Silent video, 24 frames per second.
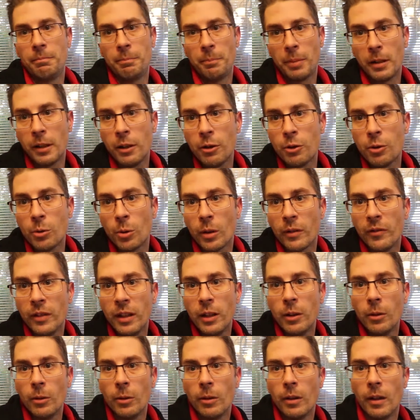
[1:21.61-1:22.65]
pretty short
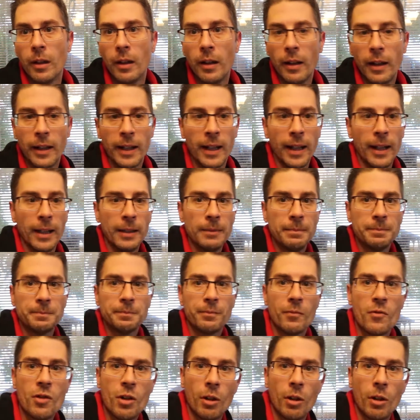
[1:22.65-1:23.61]
video again.